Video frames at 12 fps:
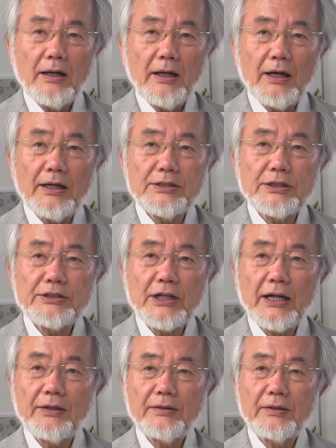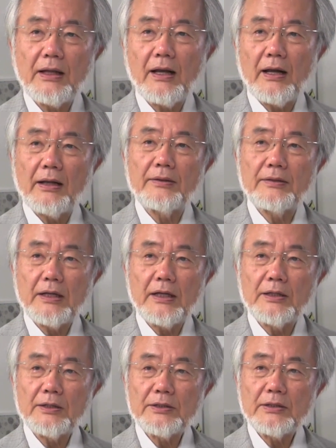It is a sudden and
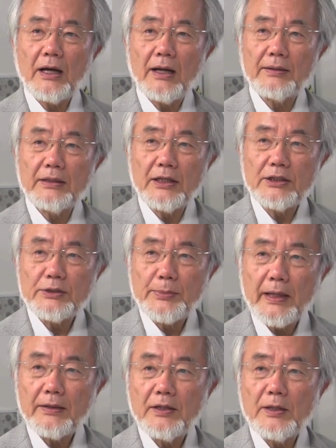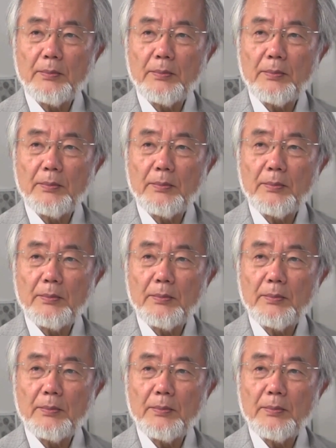unexpected